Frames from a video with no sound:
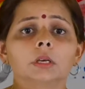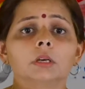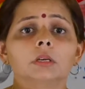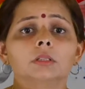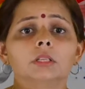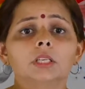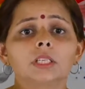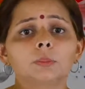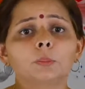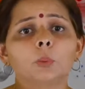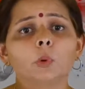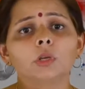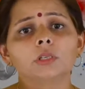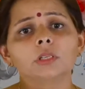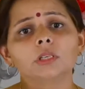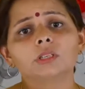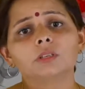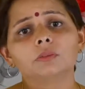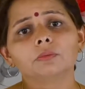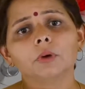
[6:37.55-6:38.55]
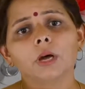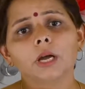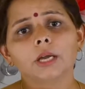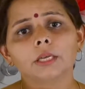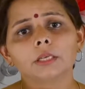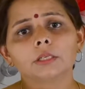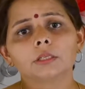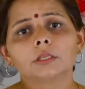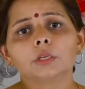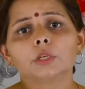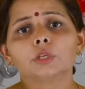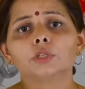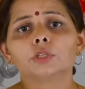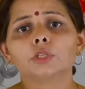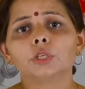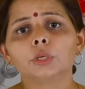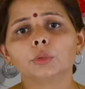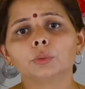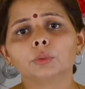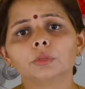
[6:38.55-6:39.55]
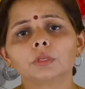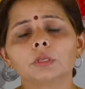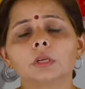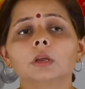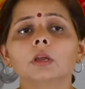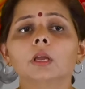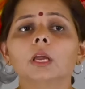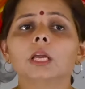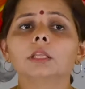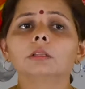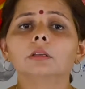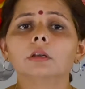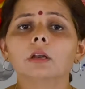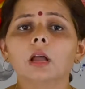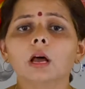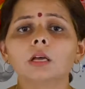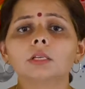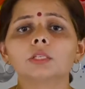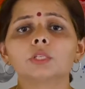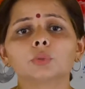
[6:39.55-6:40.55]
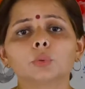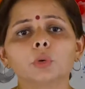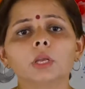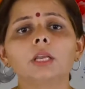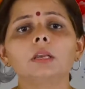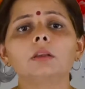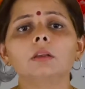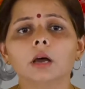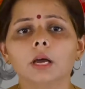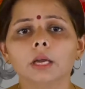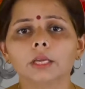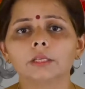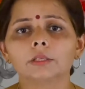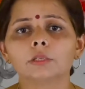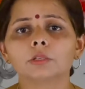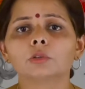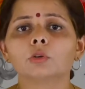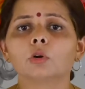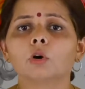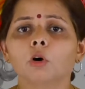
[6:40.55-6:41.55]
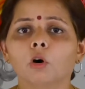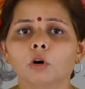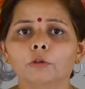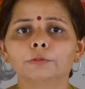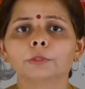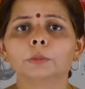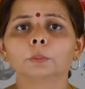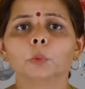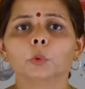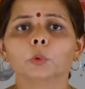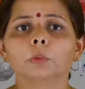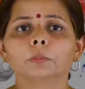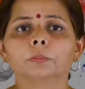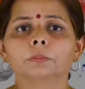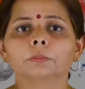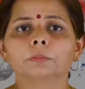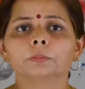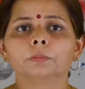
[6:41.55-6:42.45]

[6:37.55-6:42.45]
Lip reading: This poetic device is used in the last 3 lines of the poem.